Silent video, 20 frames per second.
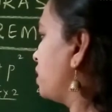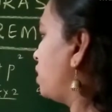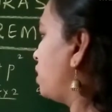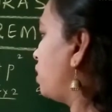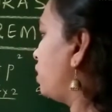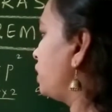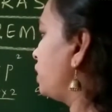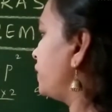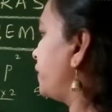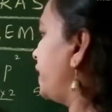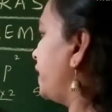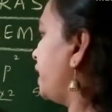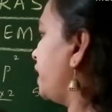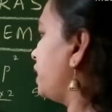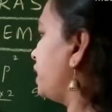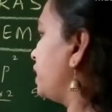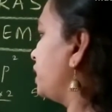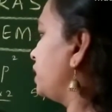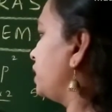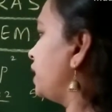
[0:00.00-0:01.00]
Already
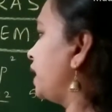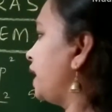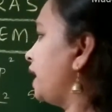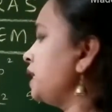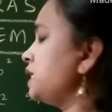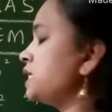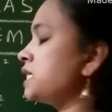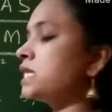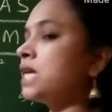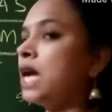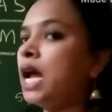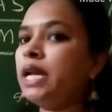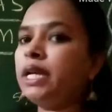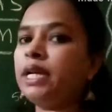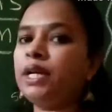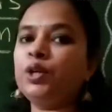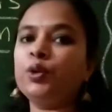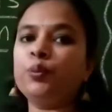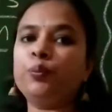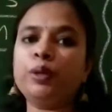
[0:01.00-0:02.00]
in 8th standard
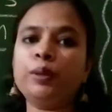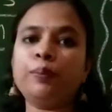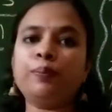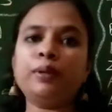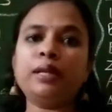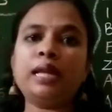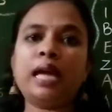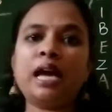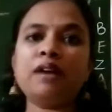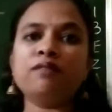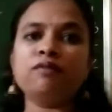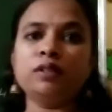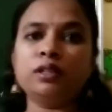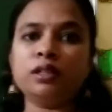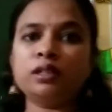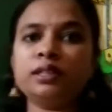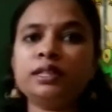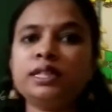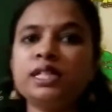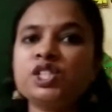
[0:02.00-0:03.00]
you people have
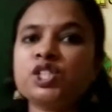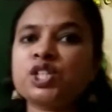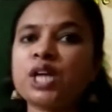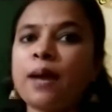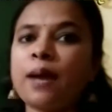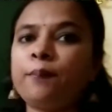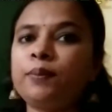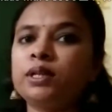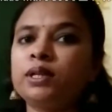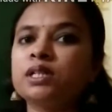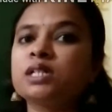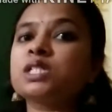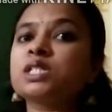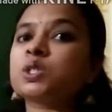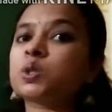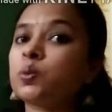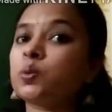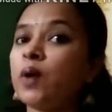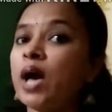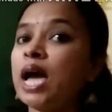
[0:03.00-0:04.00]
learnt a chapter
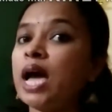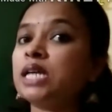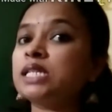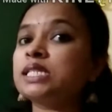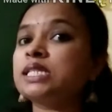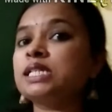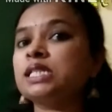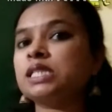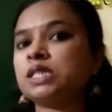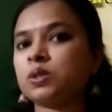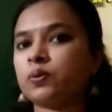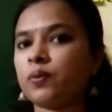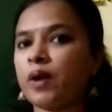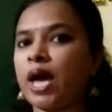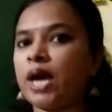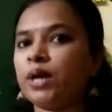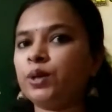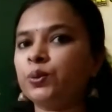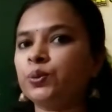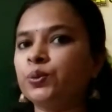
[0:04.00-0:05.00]
squares and
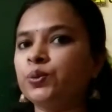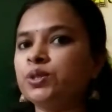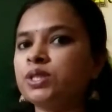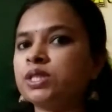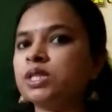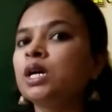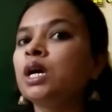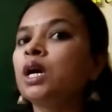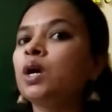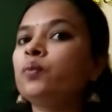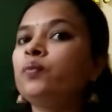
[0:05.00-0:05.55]
square roots,